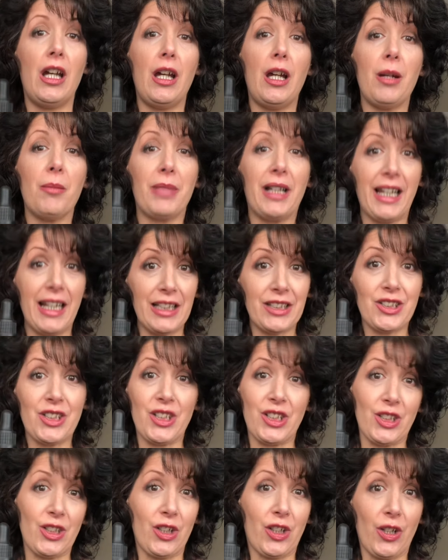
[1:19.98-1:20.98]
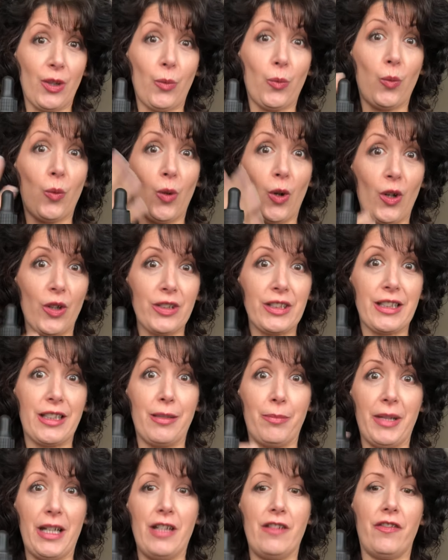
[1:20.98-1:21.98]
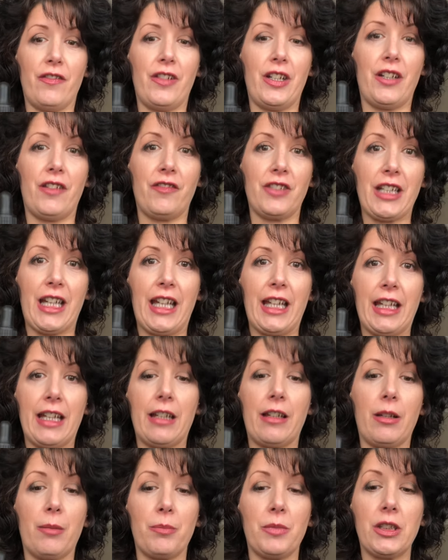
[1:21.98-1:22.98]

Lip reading: But let's just look at what's the benefit of taking them.